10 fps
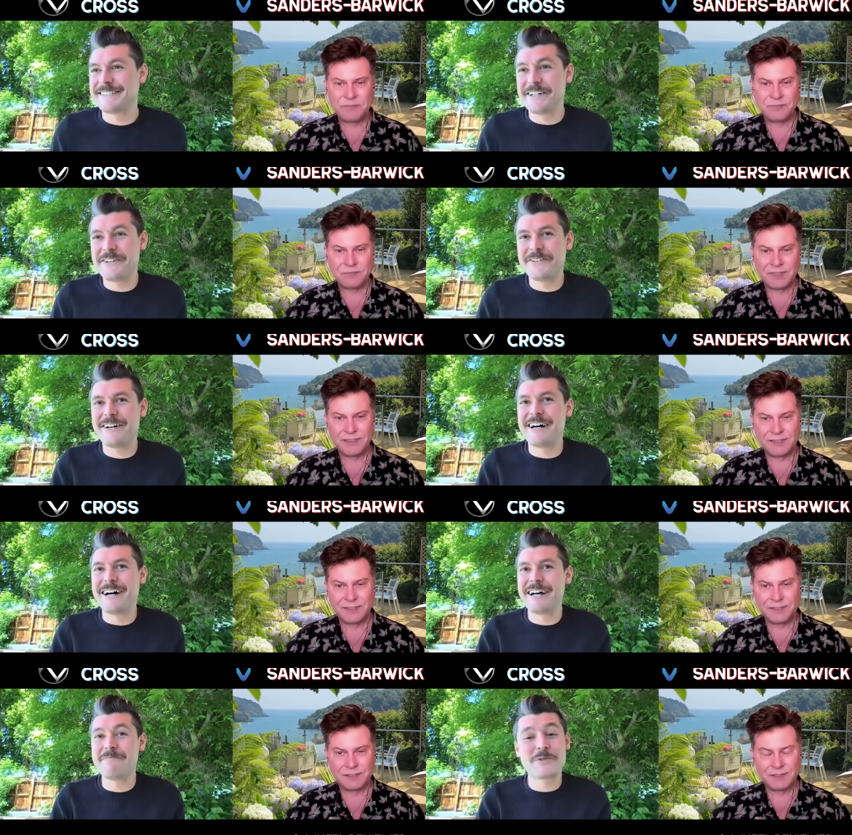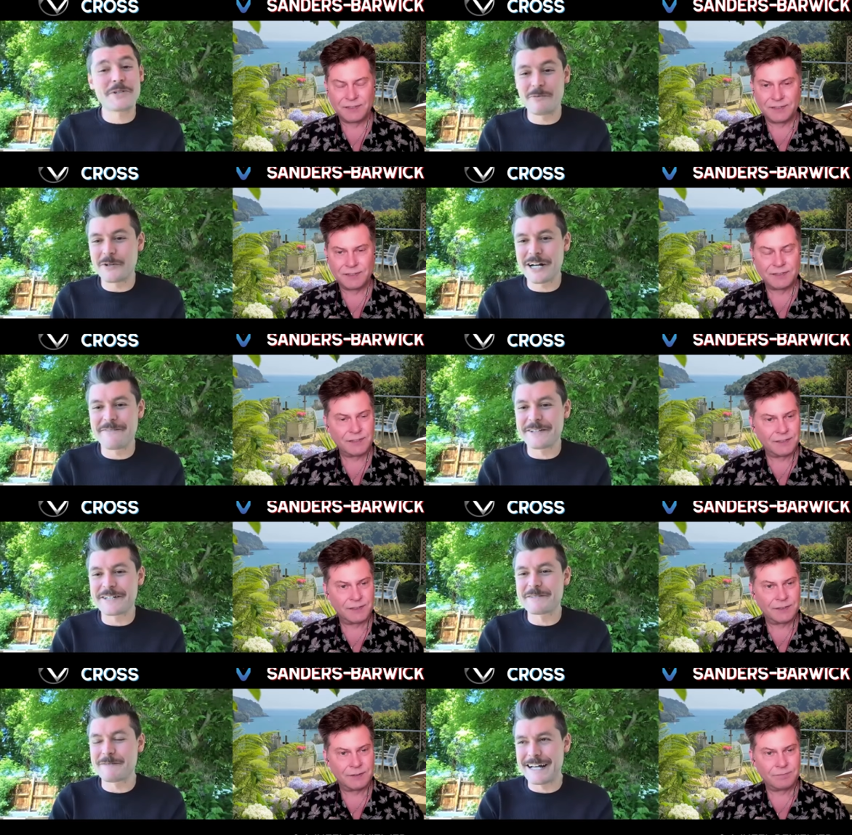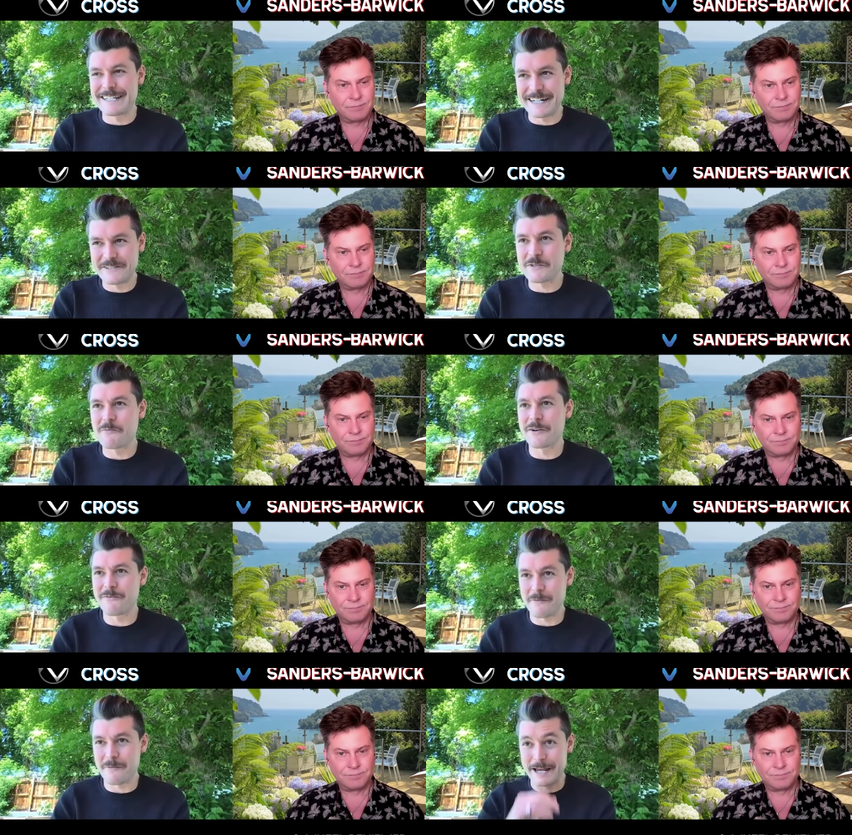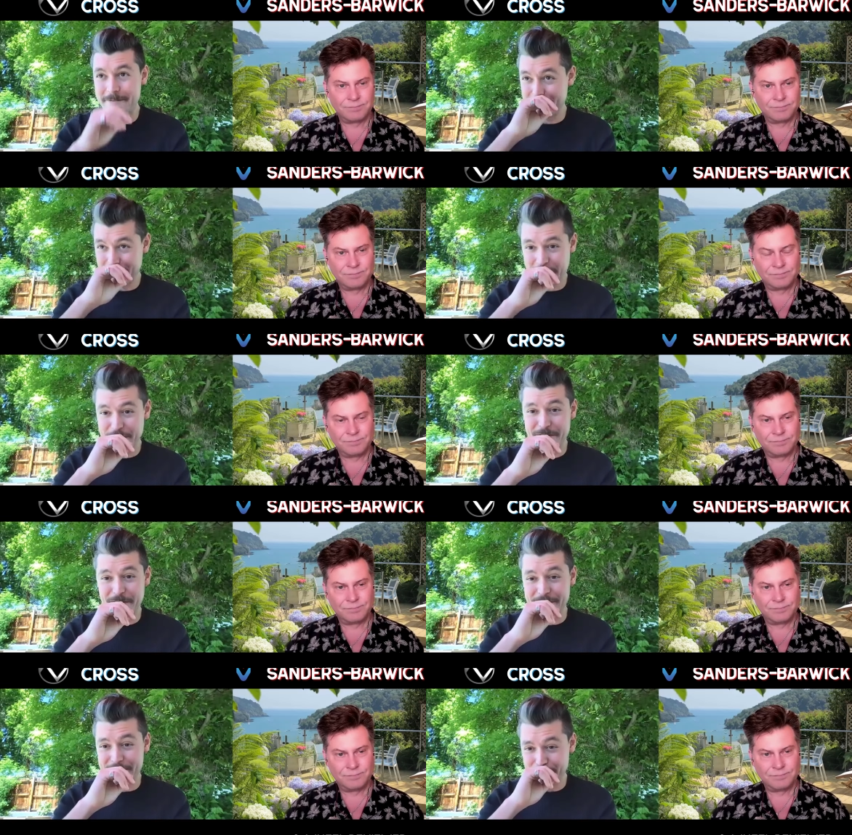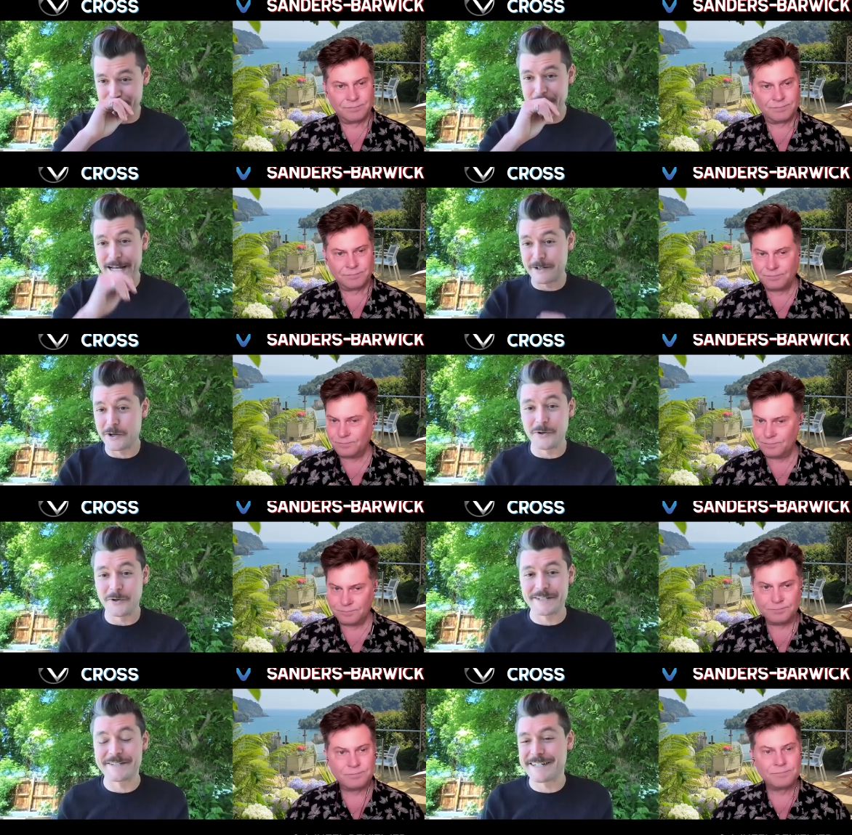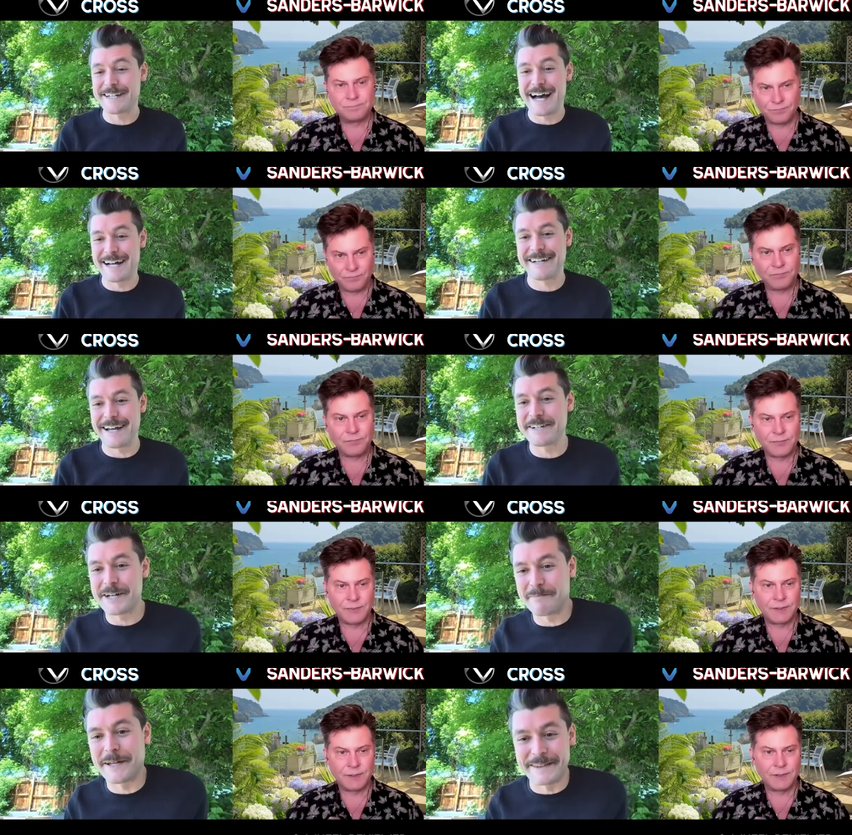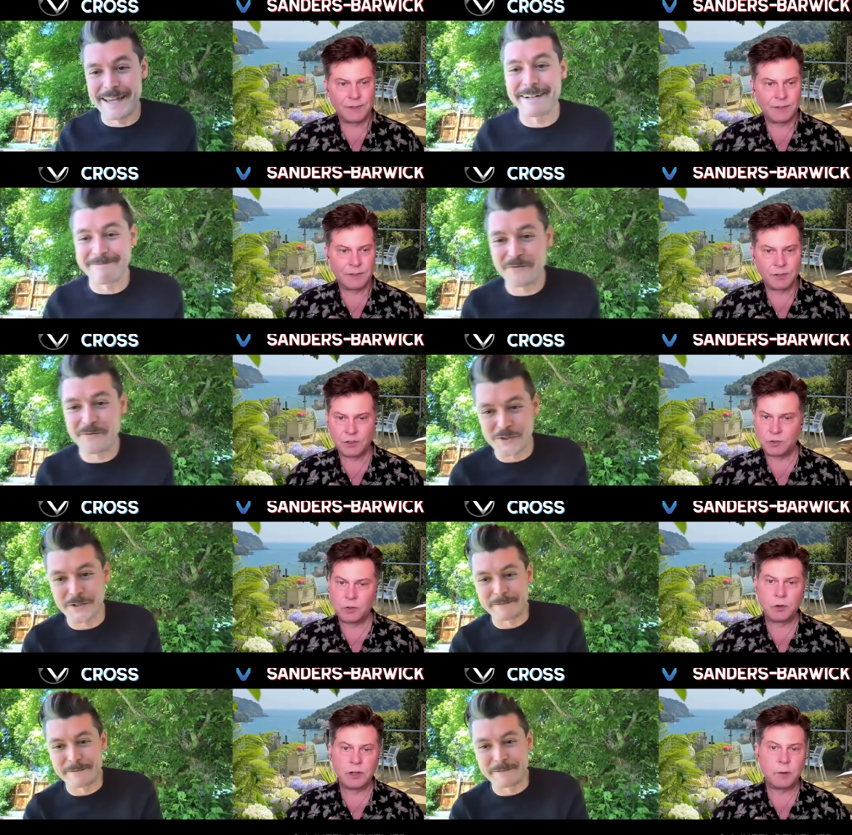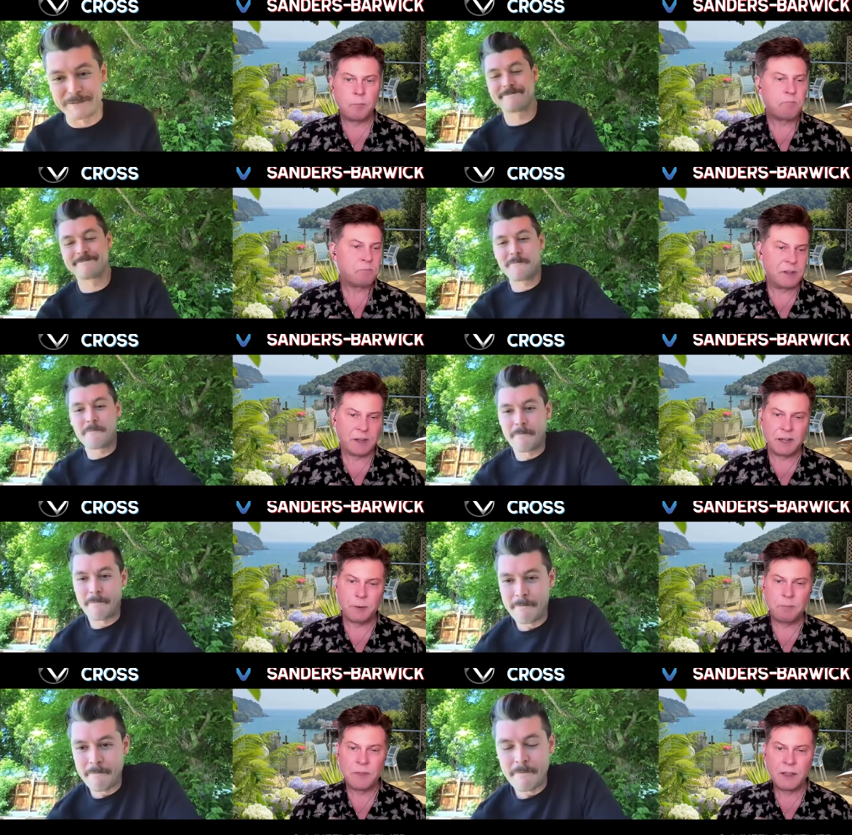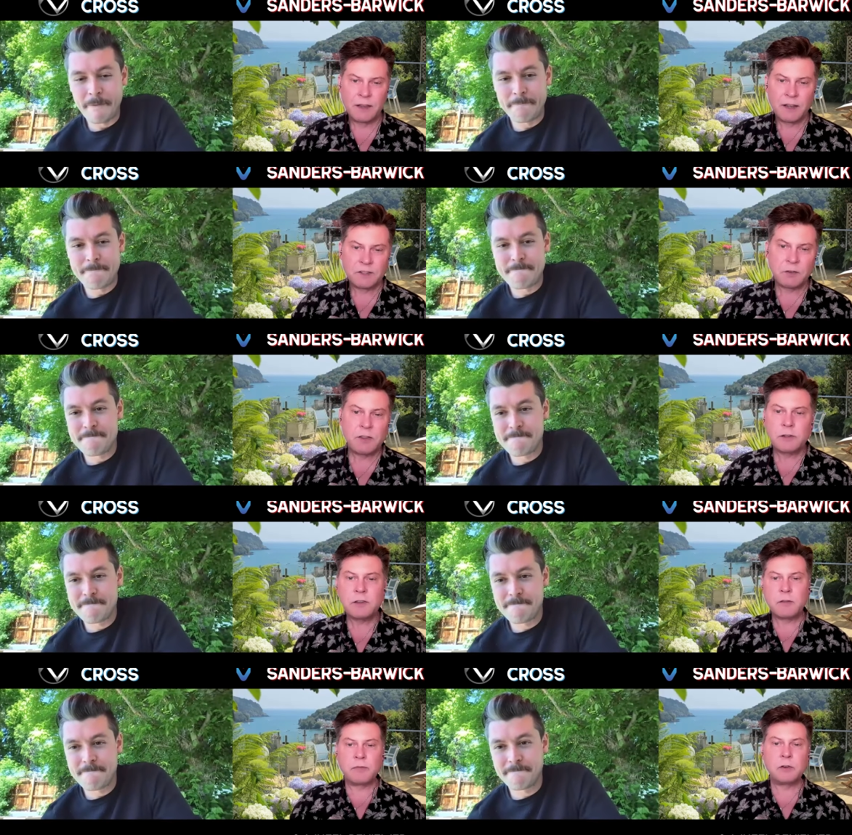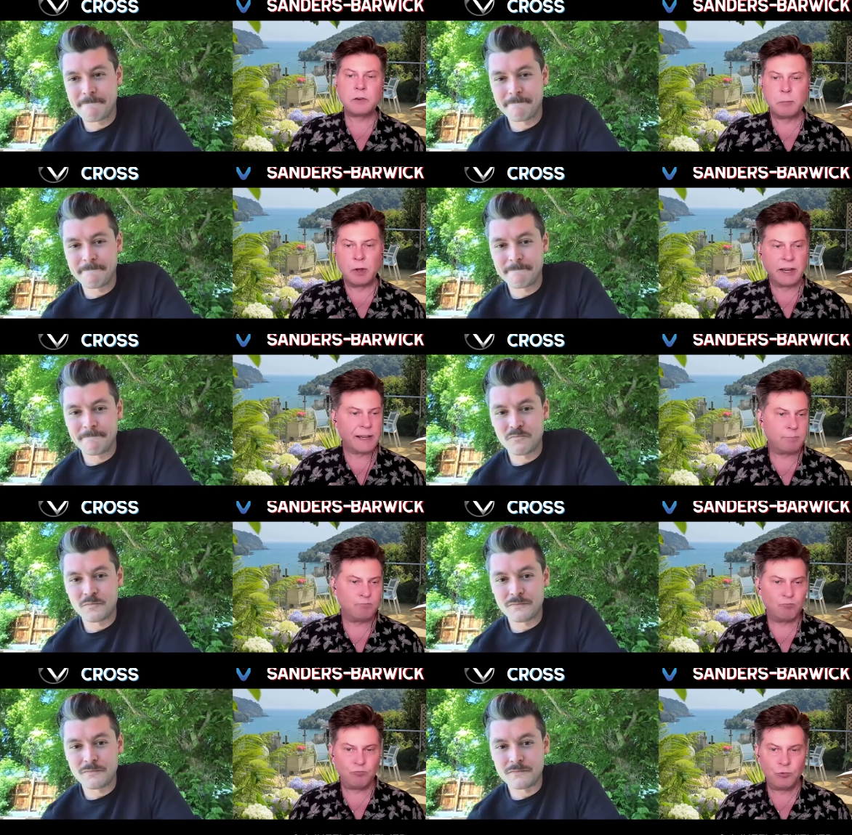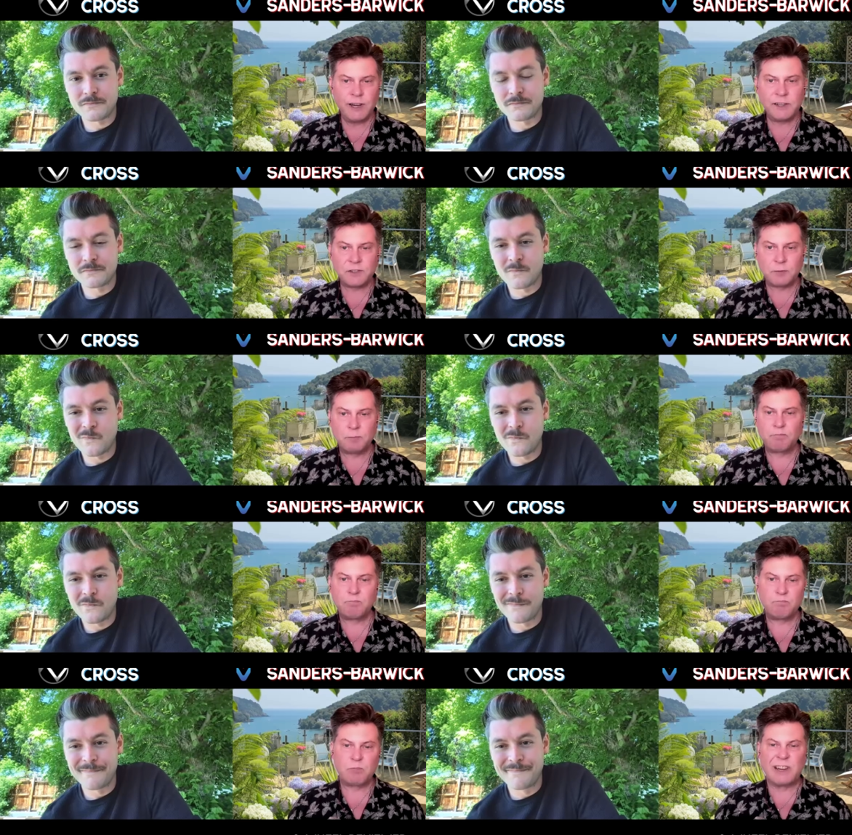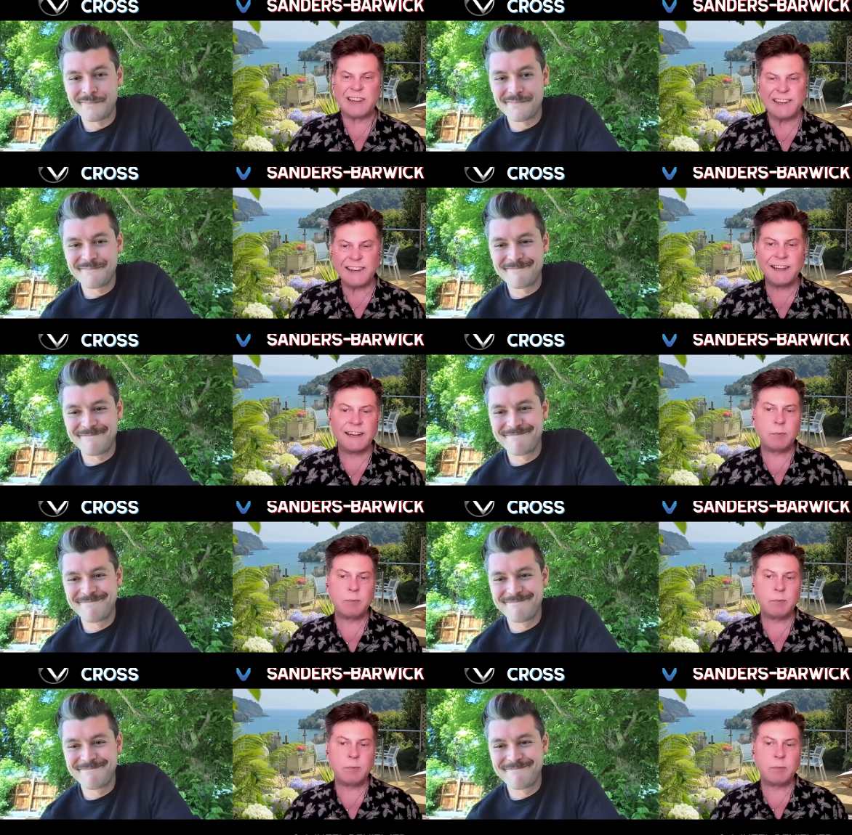Speaker 1: know uh, i'm sure we'll cover this but that's actually one of our main concerns and mm-hmm. goals mm-hmm. is not end up like
Speaker 2: that for sure, sure yeah yeah yeah so the look and the feel of the bike really sort of clearly